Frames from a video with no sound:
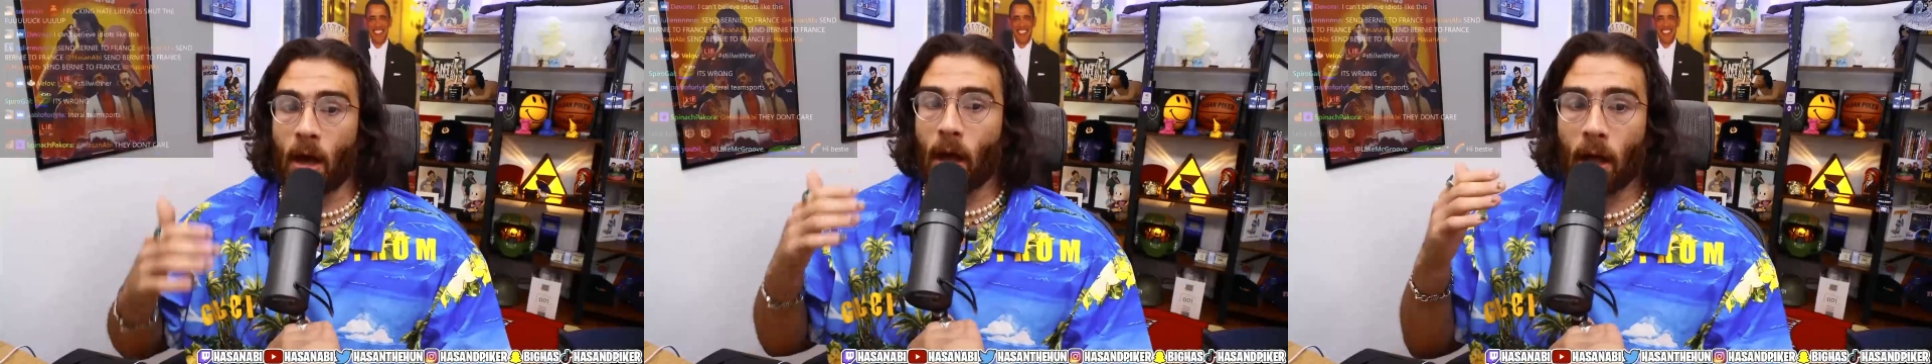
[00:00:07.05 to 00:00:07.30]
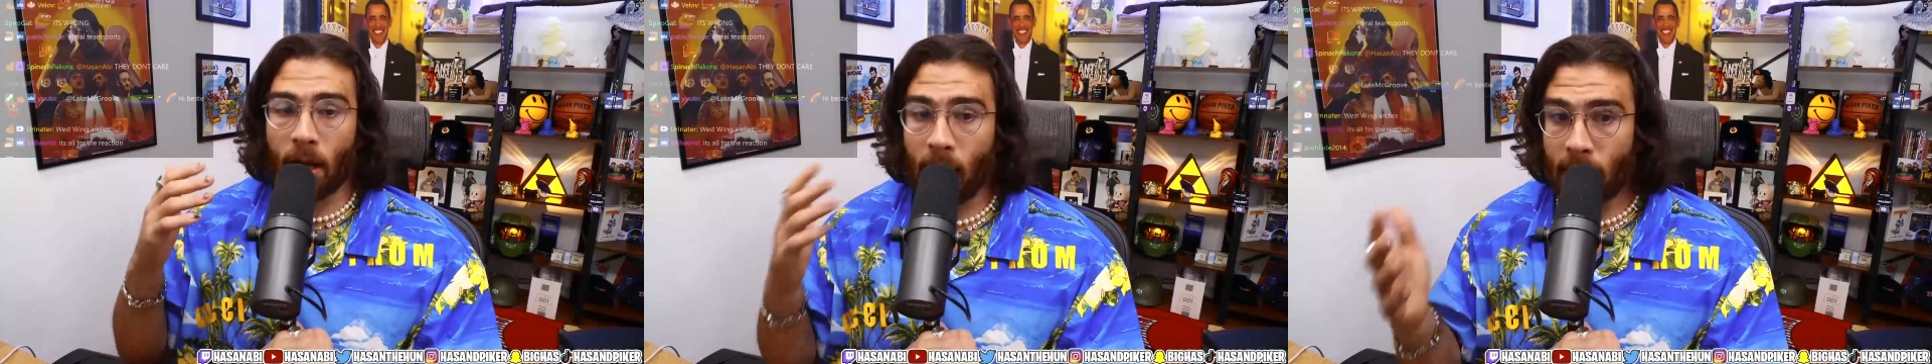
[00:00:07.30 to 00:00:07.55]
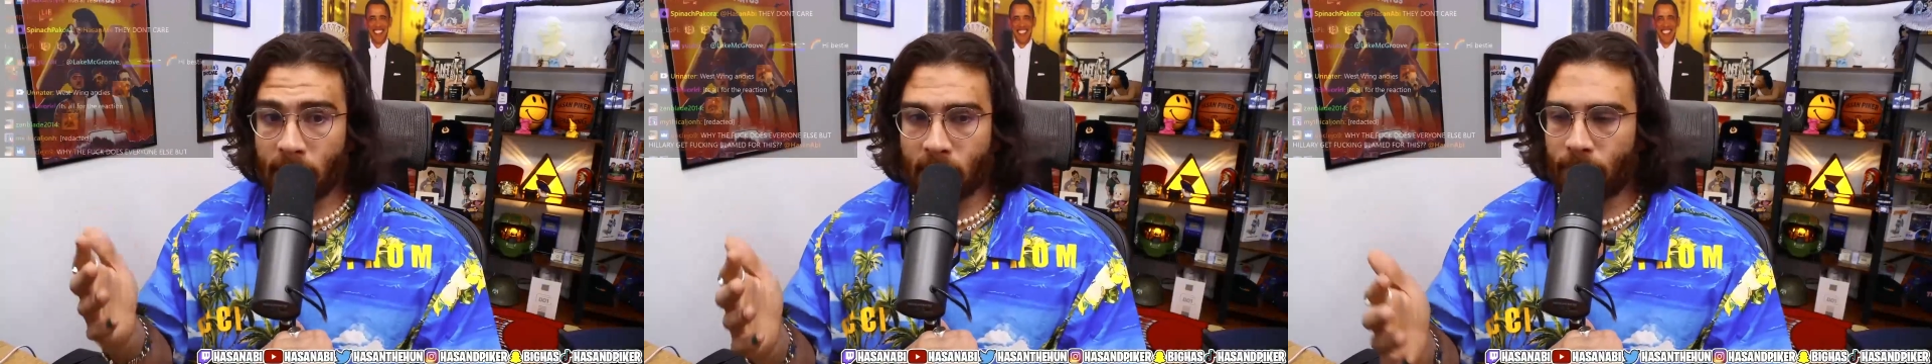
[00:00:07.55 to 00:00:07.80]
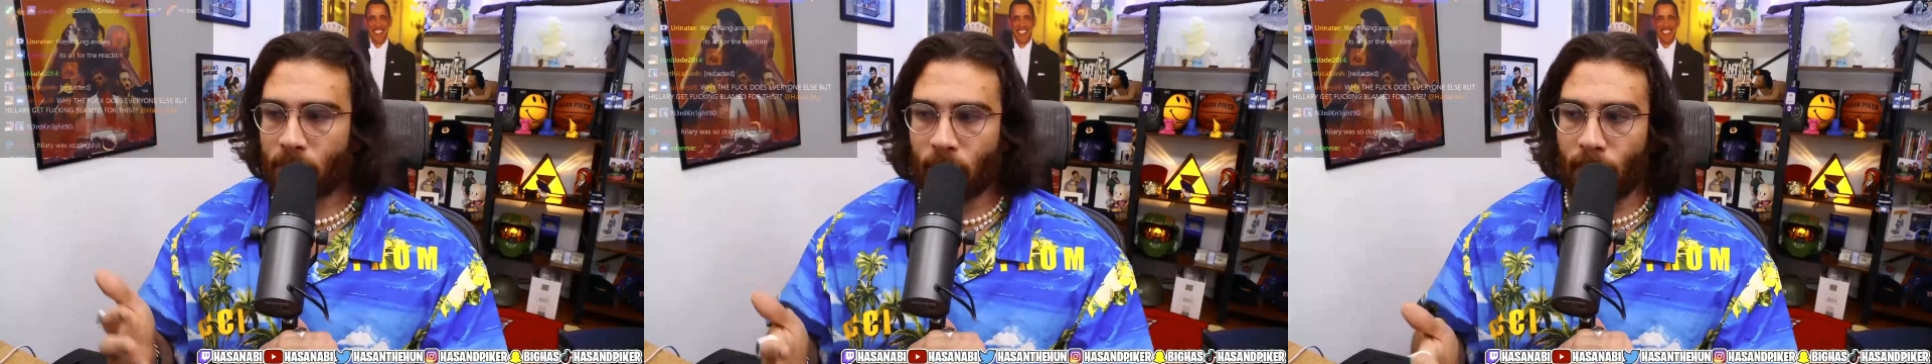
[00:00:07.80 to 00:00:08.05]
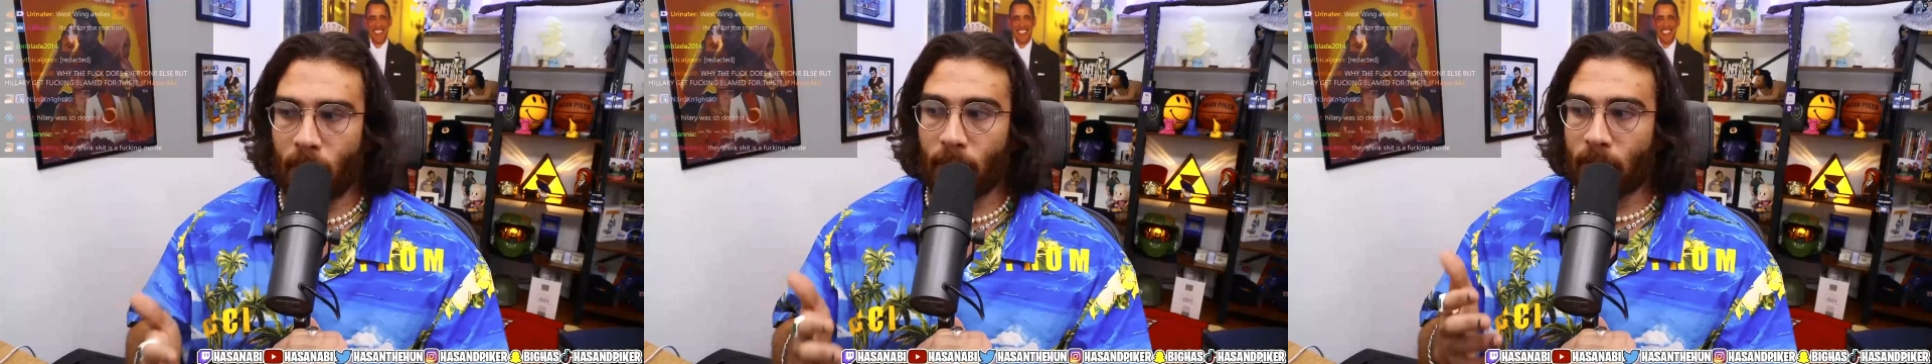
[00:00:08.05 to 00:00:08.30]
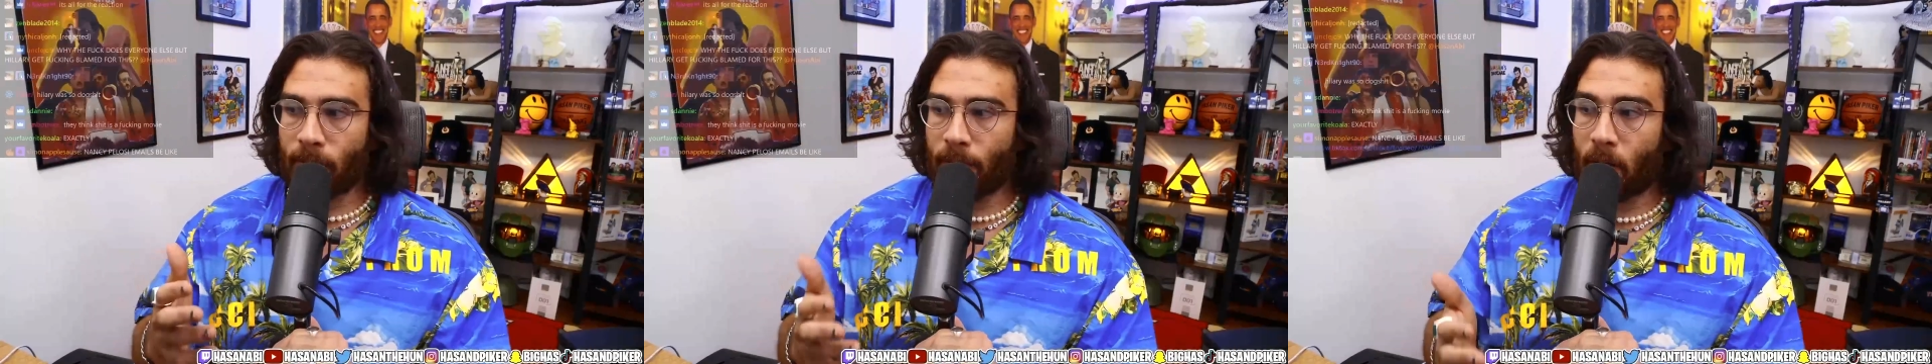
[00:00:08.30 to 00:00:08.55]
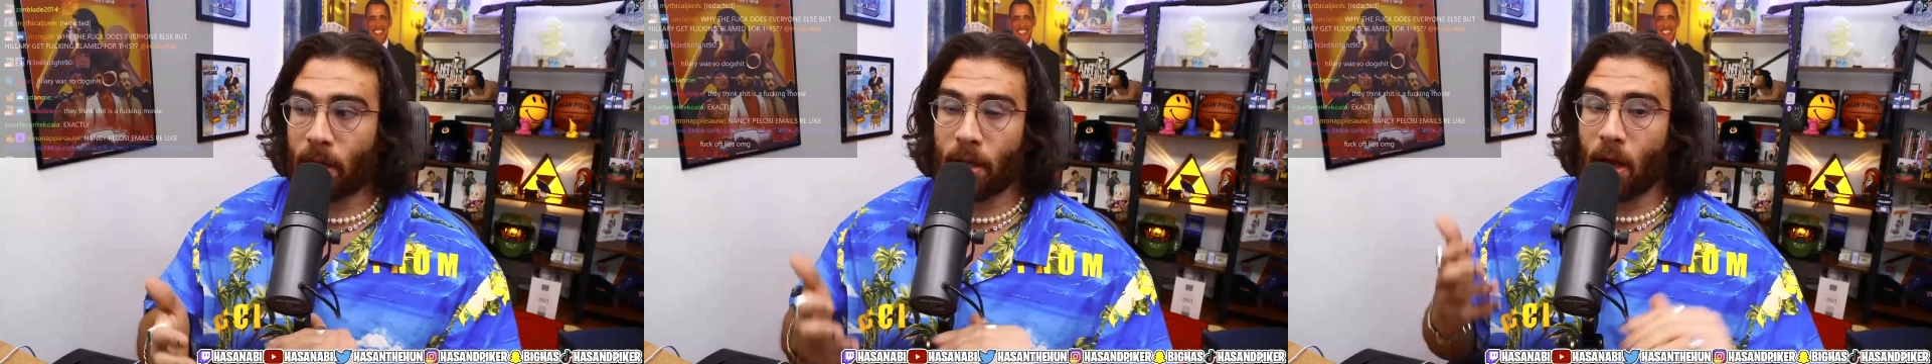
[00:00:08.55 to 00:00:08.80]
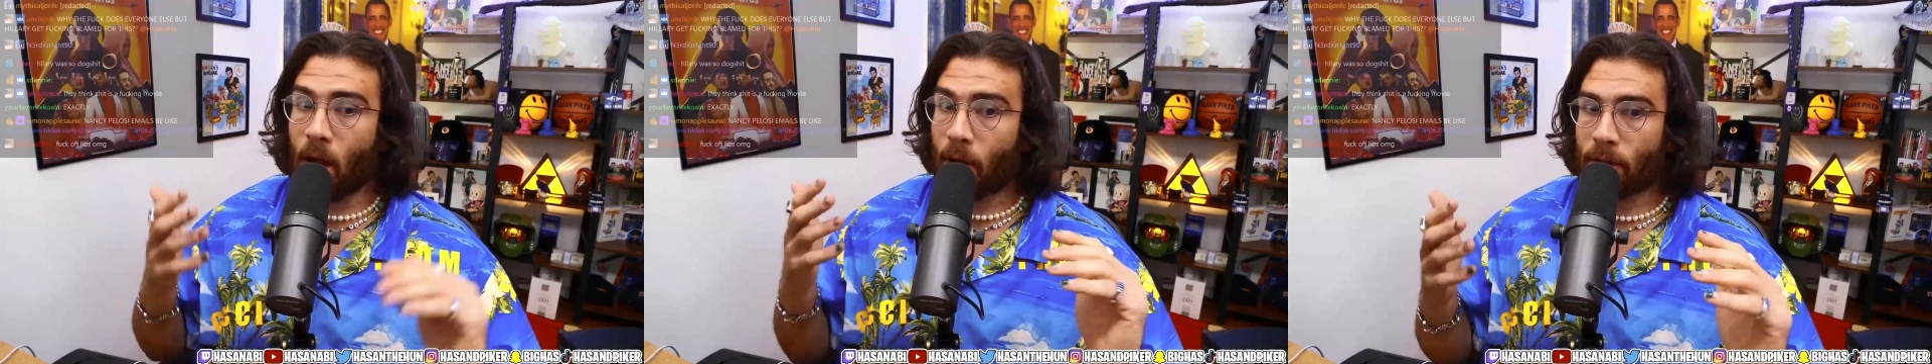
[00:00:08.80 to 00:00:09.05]
a concept the Republican
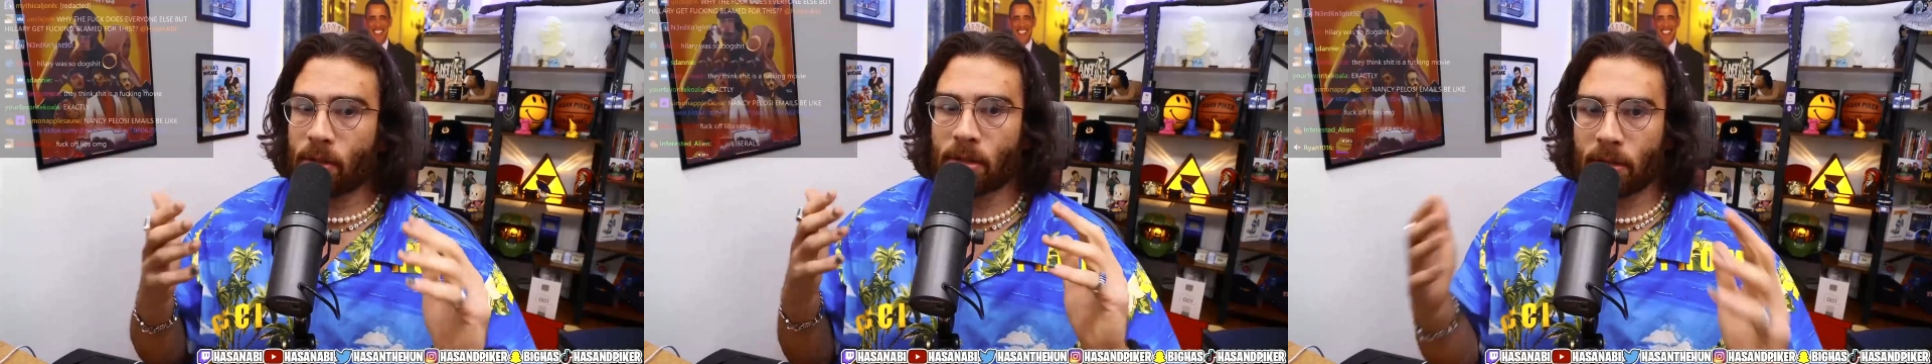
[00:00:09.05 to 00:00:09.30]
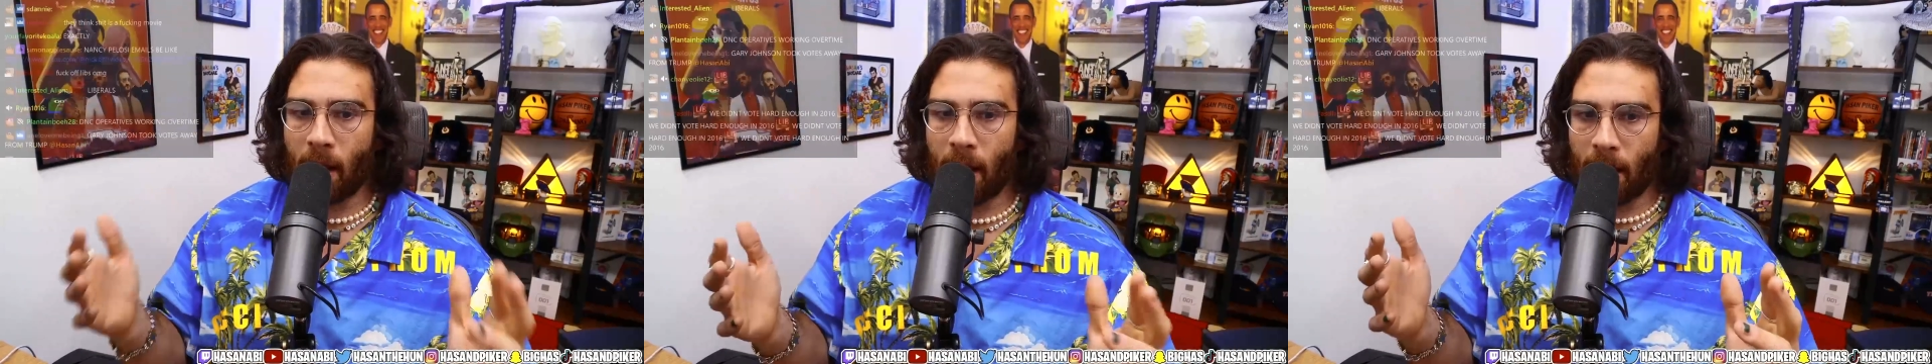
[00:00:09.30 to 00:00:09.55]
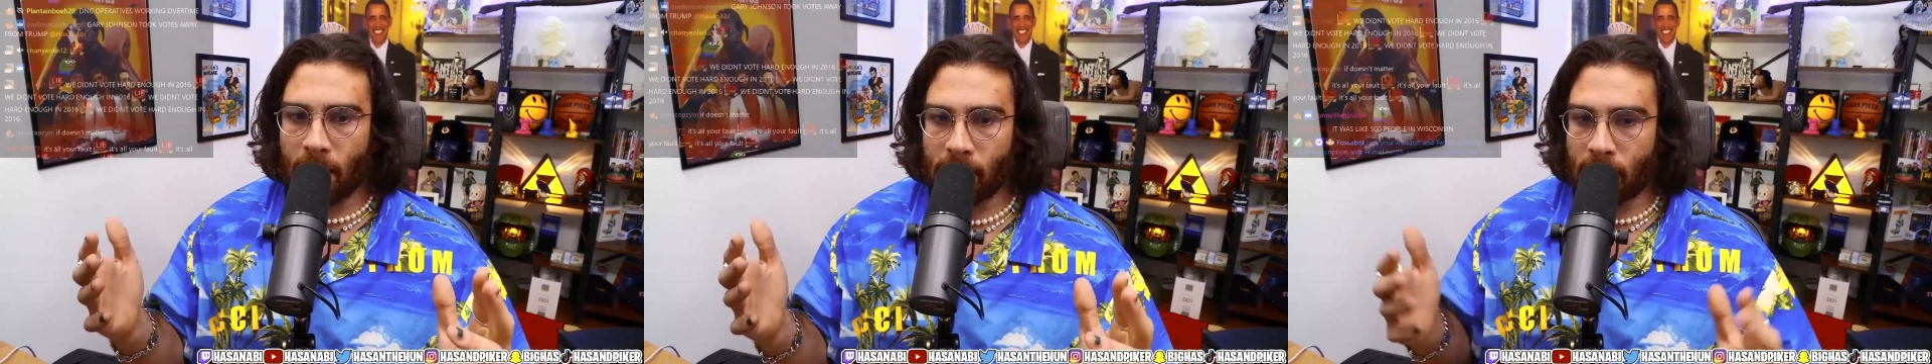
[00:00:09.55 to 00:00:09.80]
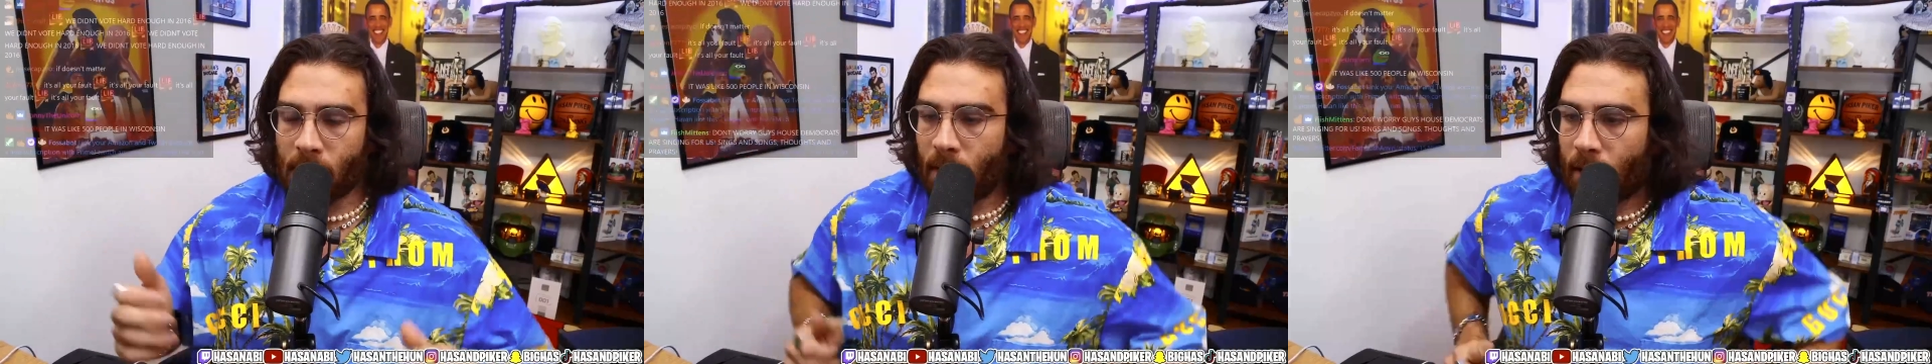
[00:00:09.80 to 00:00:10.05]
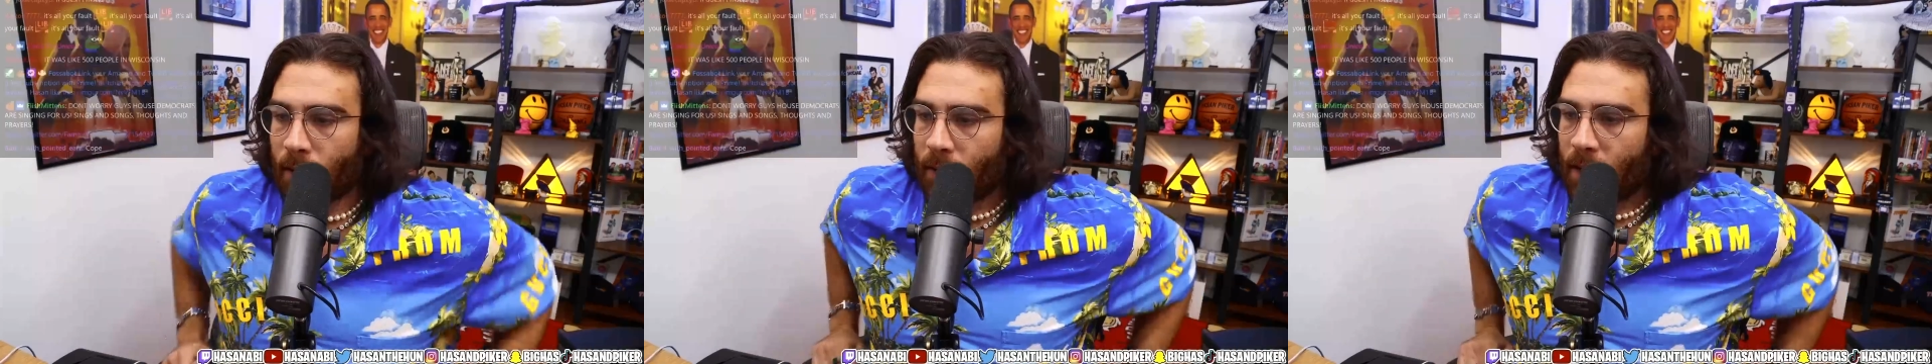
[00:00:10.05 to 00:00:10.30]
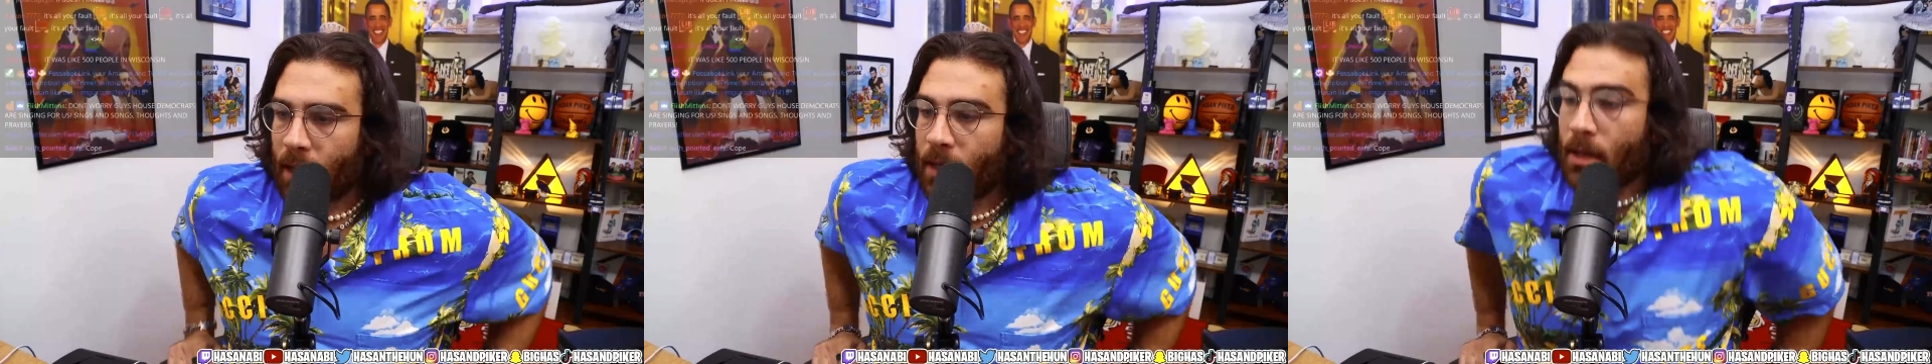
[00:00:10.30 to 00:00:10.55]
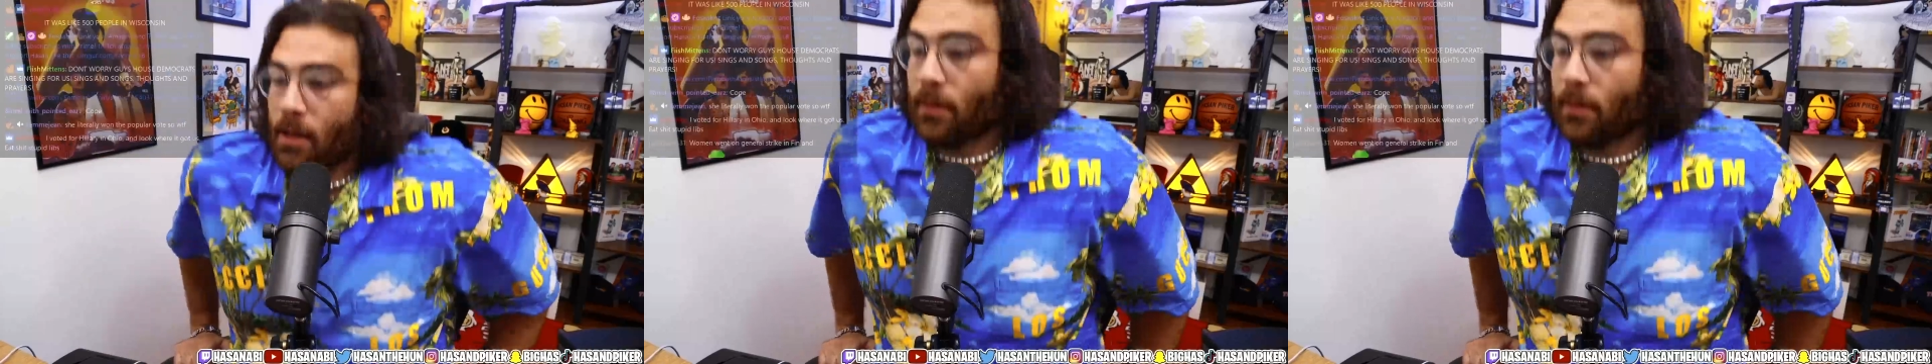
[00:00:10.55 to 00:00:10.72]
Party understands, okay?